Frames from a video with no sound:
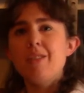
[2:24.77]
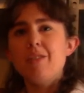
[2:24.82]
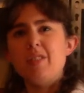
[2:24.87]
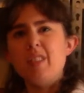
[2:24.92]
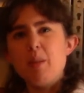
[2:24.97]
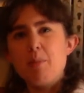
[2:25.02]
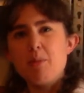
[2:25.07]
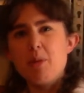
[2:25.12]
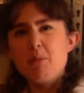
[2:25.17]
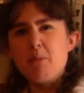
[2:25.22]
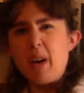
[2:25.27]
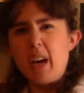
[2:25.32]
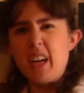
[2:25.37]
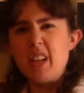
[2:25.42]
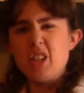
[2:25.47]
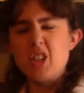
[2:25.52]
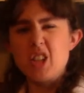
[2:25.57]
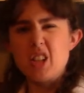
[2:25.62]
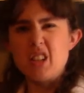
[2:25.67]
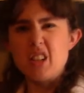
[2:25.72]
Flip the
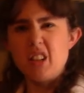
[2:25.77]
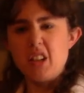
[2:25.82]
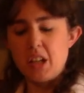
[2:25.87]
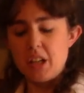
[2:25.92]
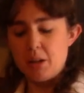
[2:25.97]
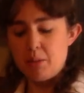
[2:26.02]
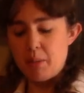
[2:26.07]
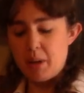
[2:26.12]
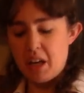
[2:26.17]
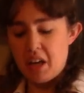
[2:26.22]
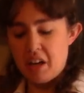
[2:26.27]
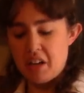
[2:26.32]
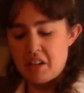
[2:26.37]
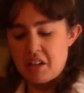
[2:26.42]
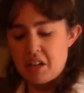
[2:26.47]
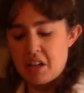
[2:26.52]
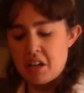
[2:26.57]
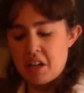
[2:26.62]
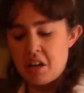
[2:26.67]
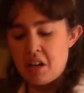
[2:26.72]
pages a little bit.
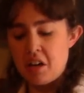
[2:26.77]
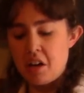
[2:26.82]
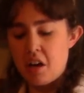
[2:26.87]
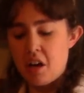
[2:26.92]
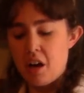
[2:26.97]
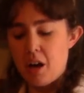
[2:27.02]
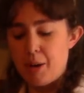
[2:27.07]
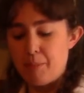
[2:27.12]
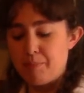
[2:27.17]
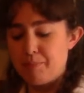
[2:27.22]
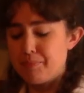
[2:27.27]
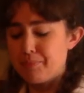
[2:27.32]
Um,